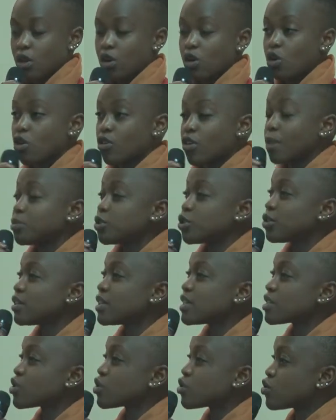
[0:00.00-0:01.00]

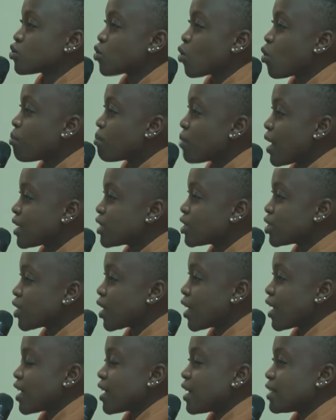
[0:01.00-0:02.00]
Corruption is so much,
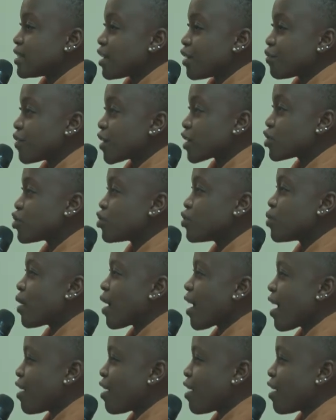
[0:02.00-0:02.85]
it affects you